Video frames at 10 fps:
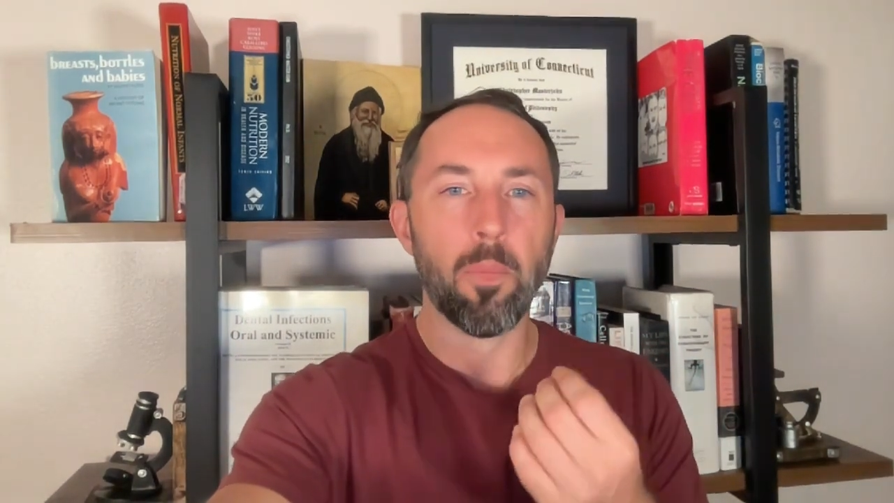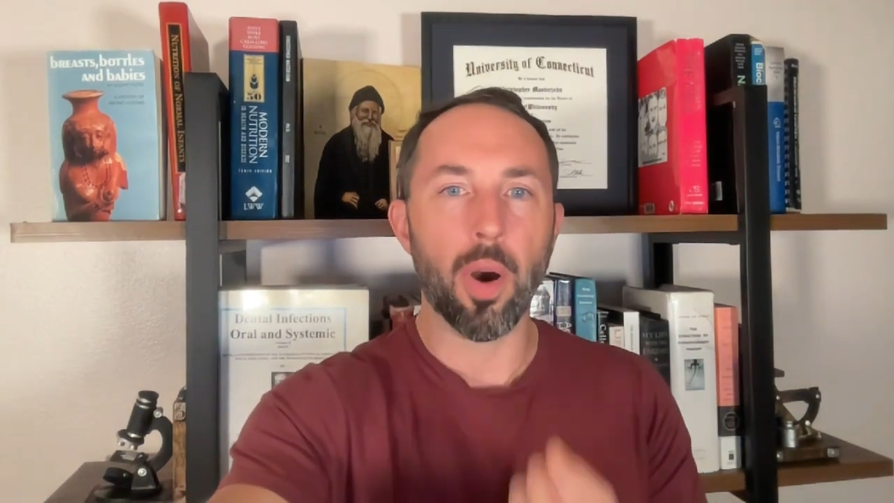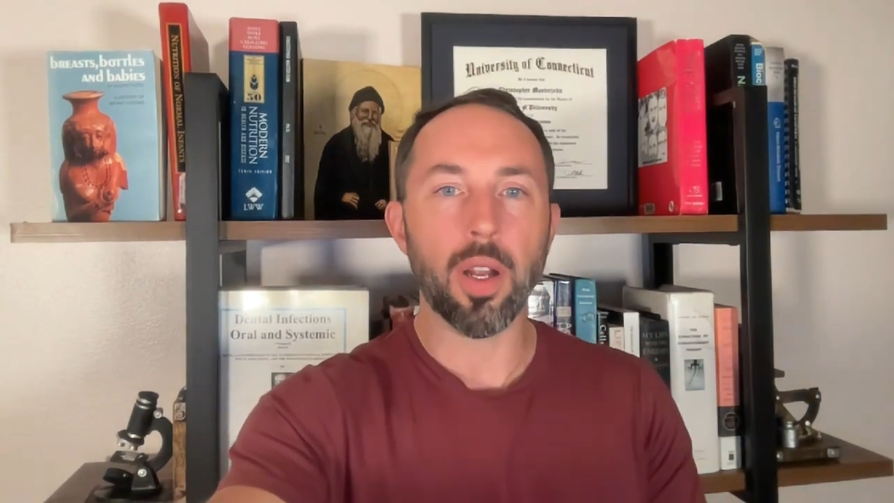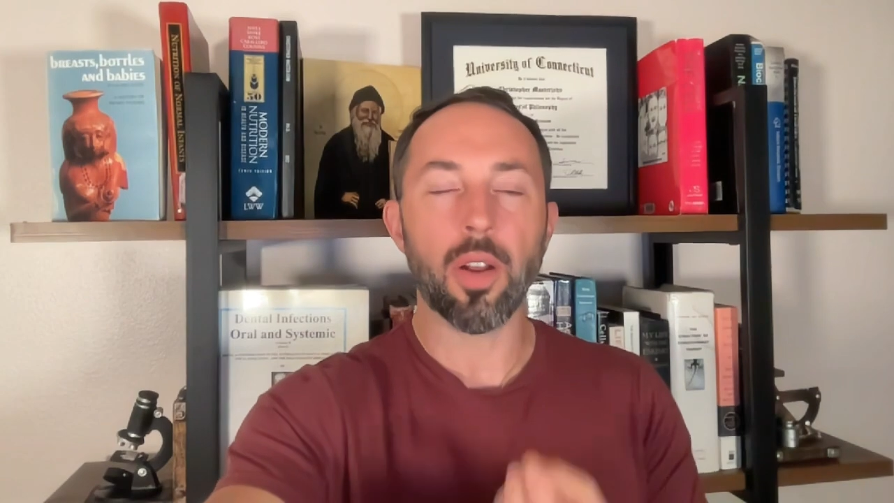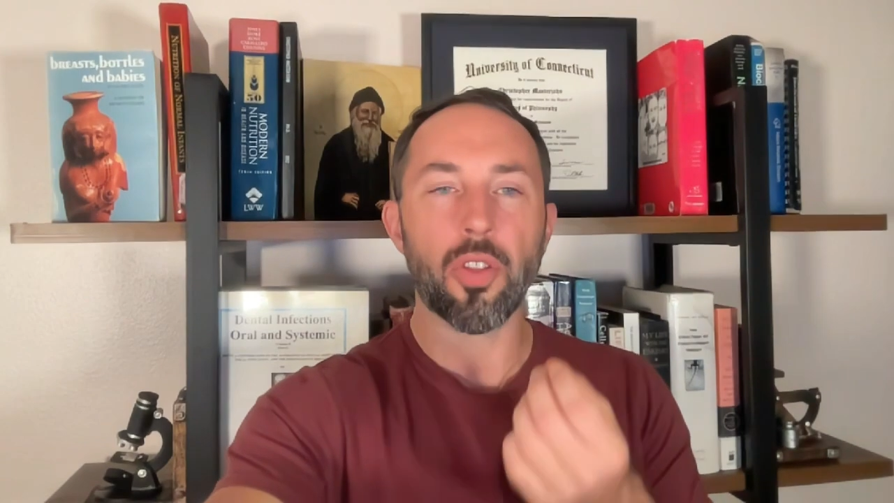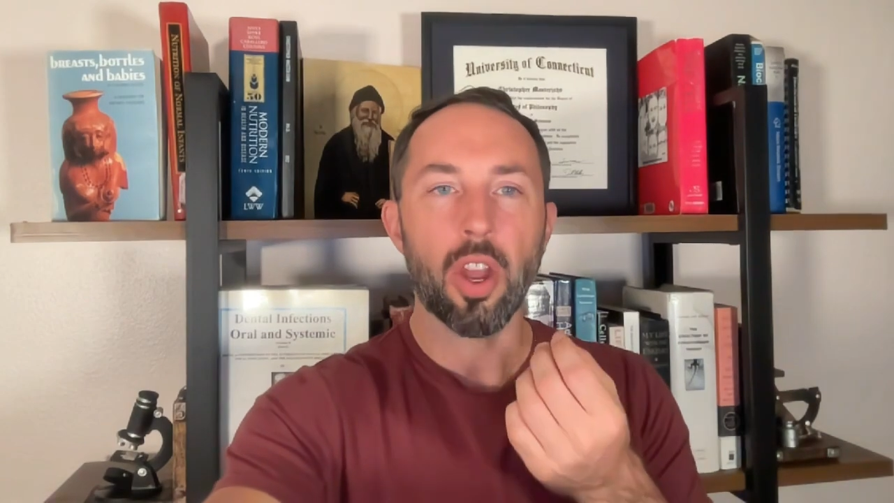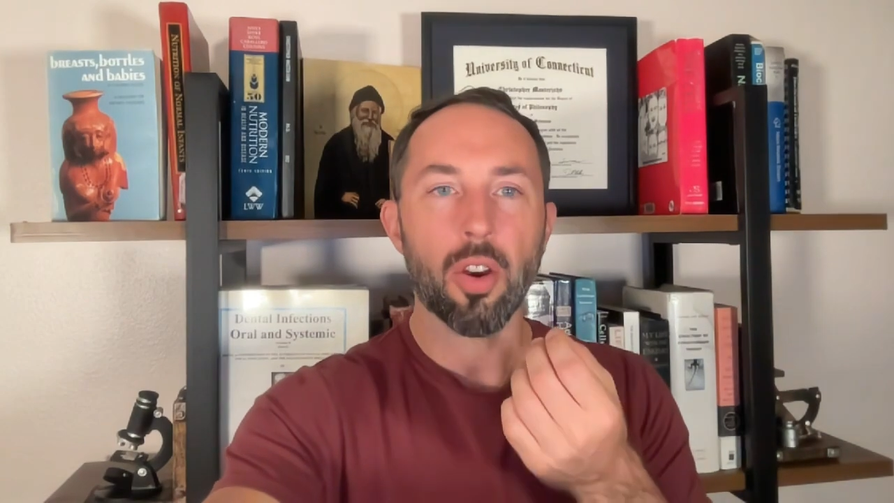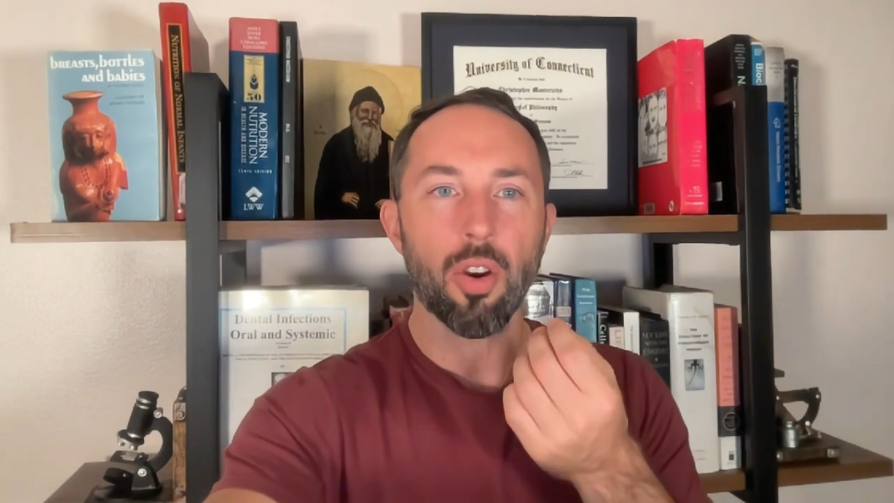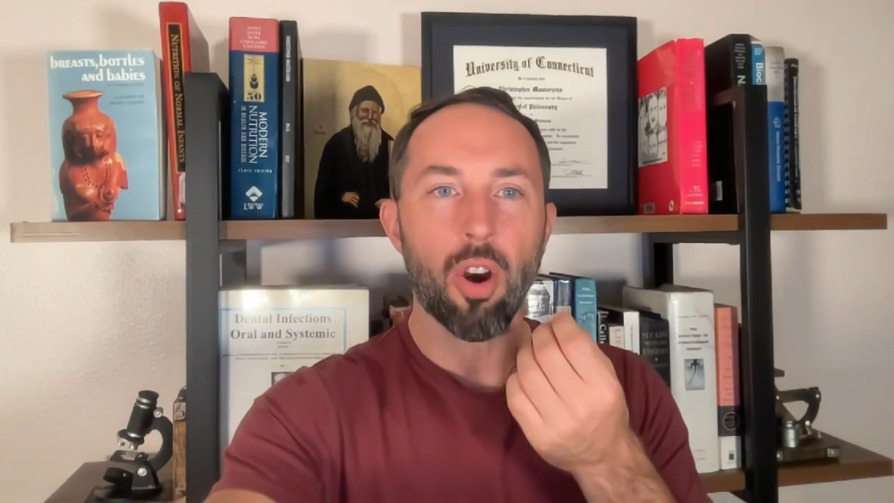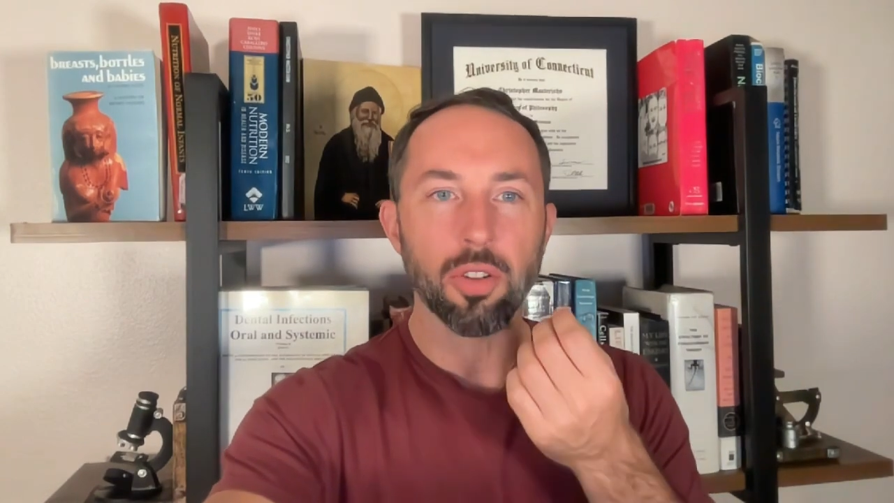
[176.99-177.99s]
but
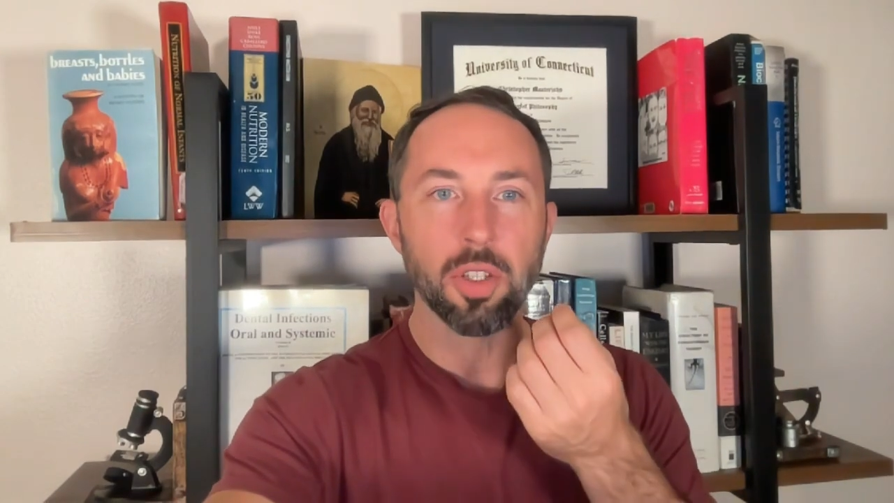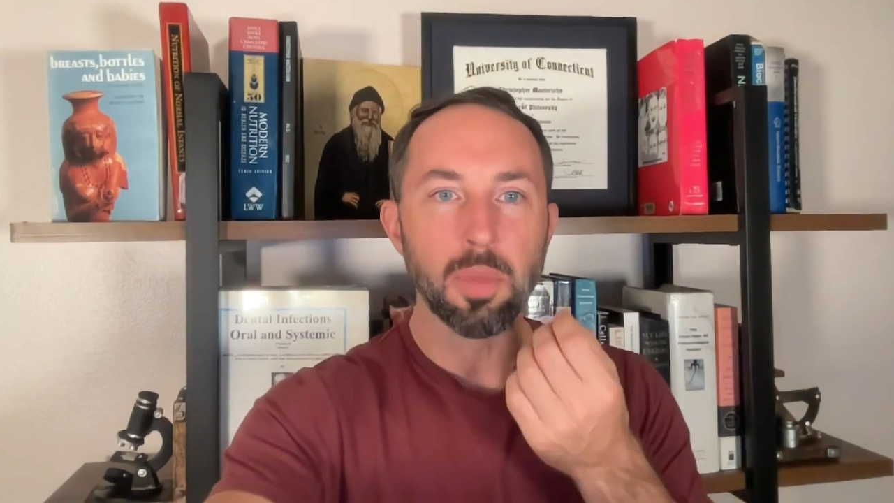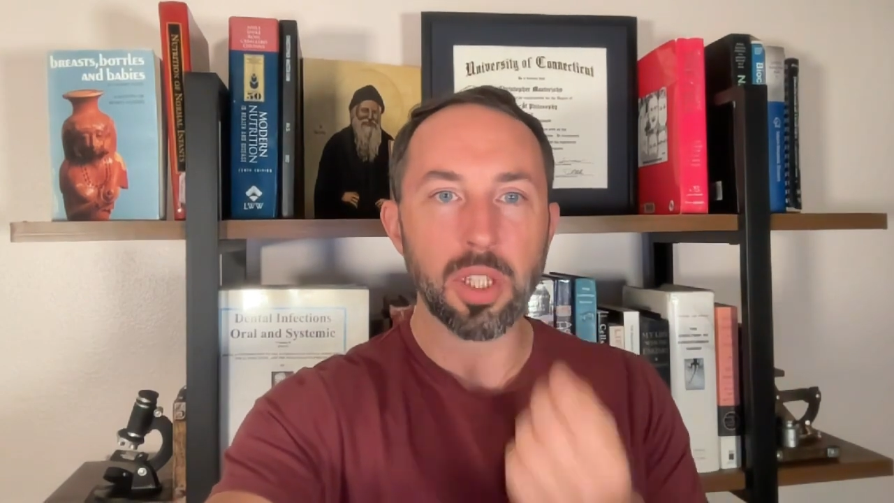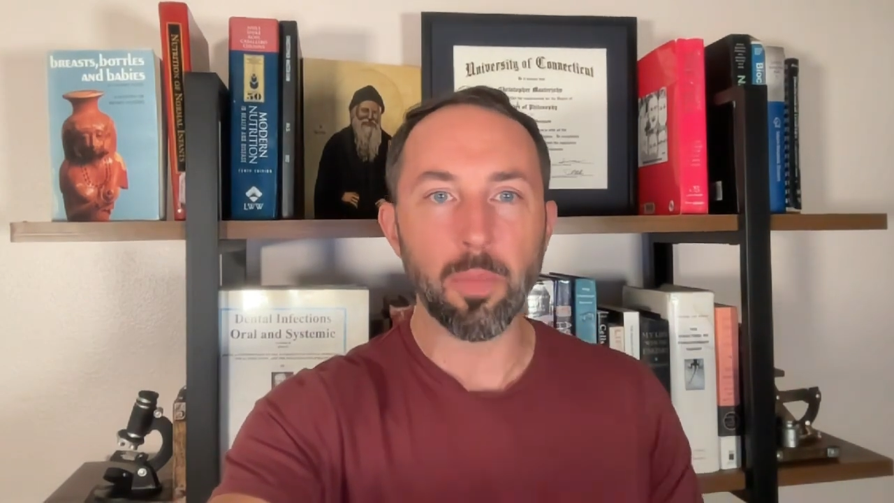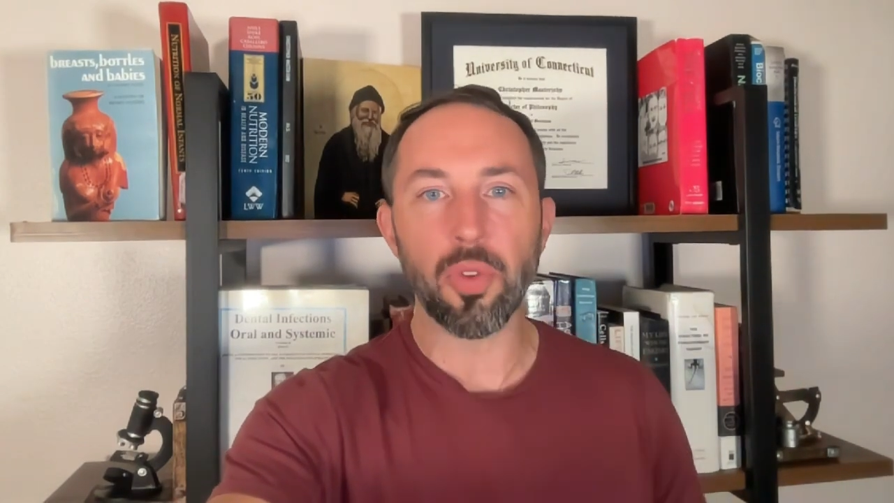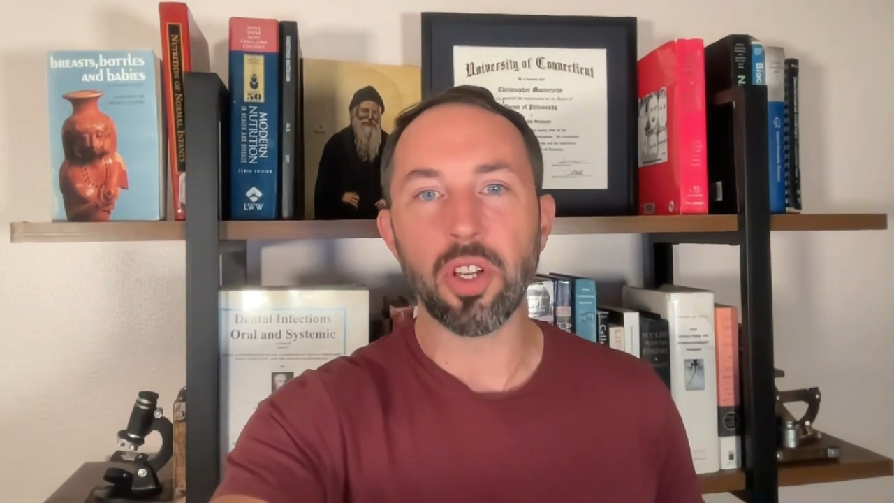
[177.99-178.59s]
there are some simple